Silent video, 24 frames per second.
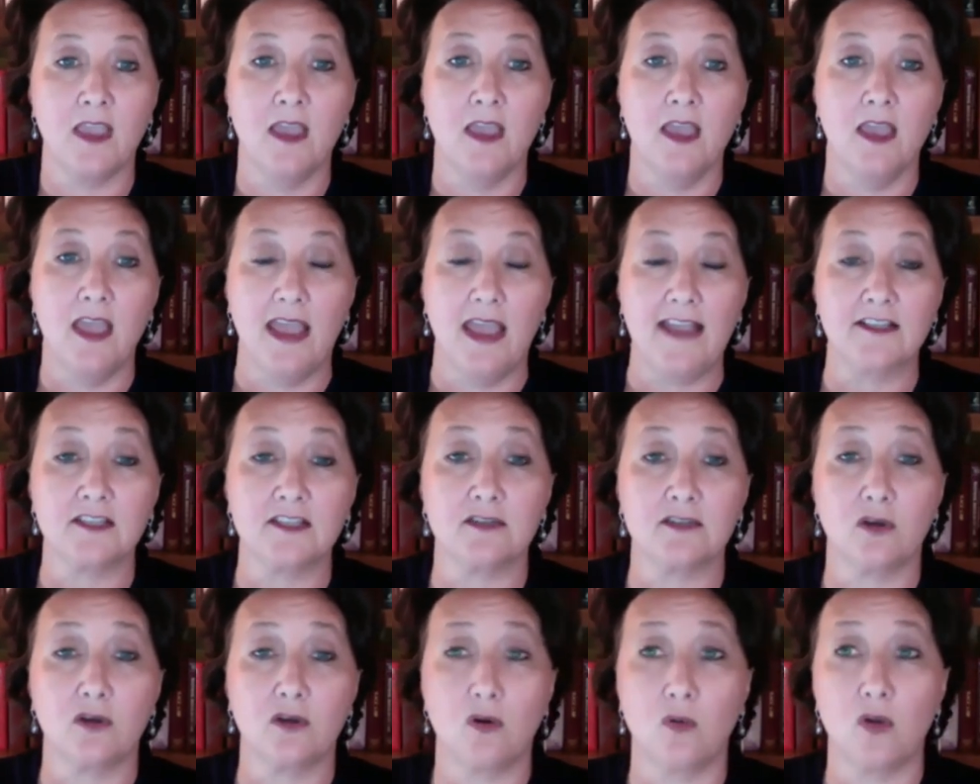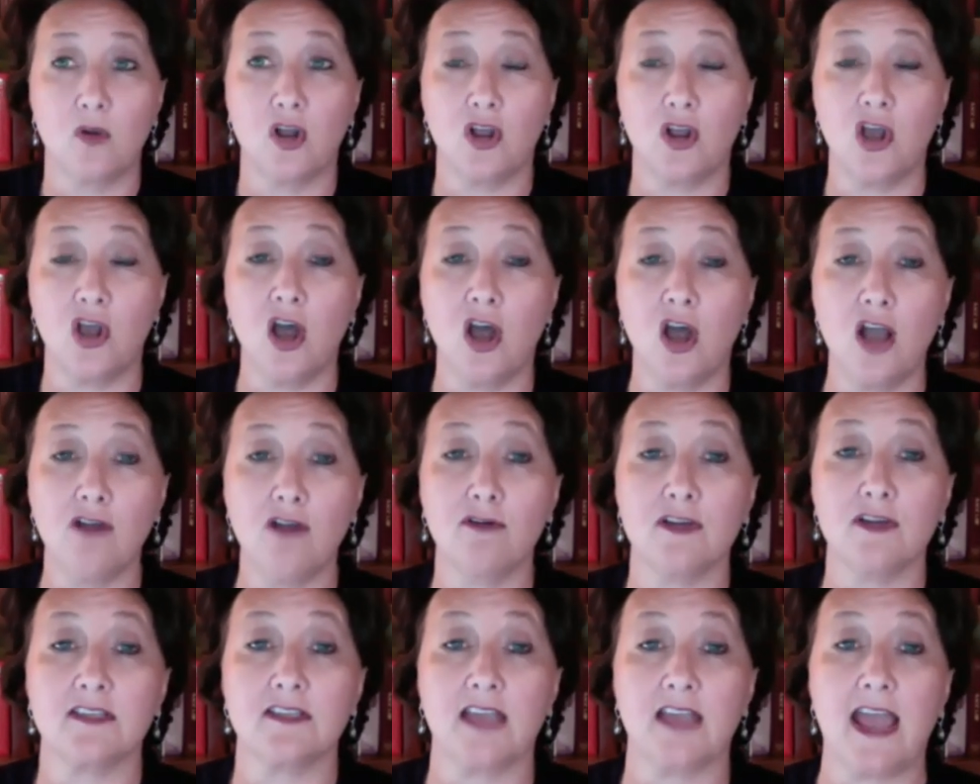And so
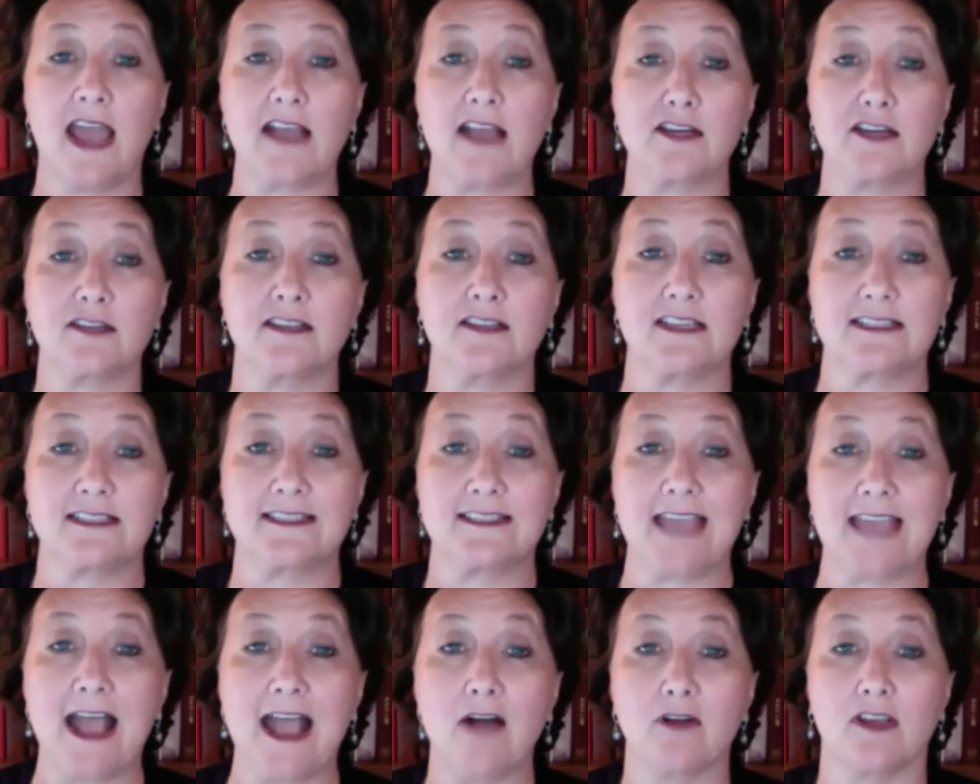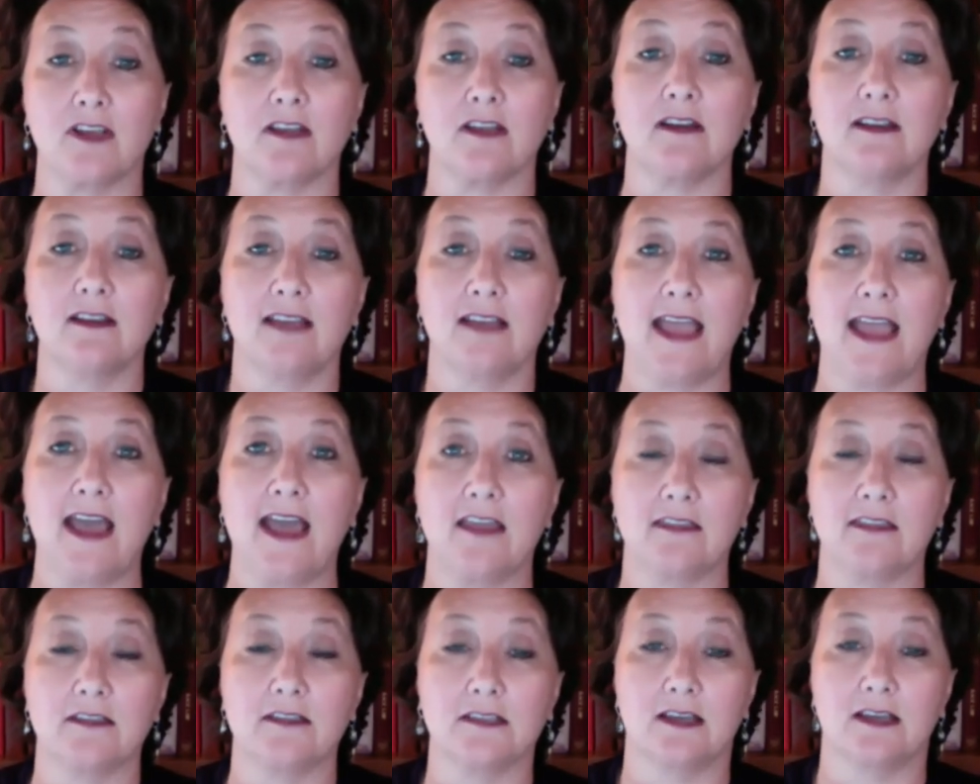Congress actually doubted at
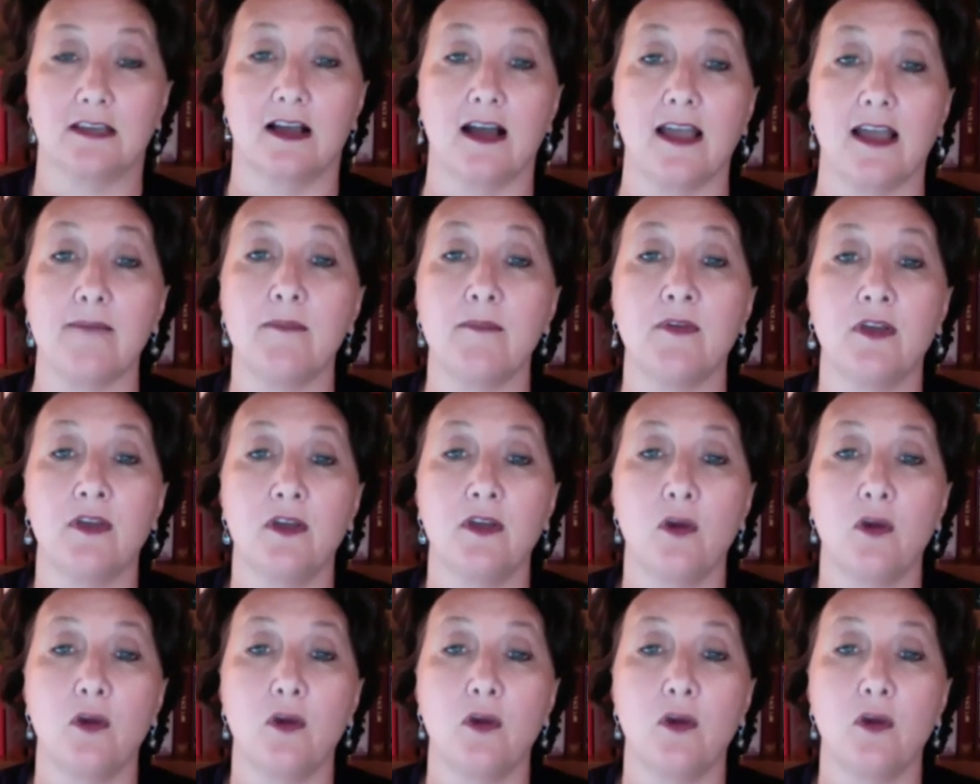the time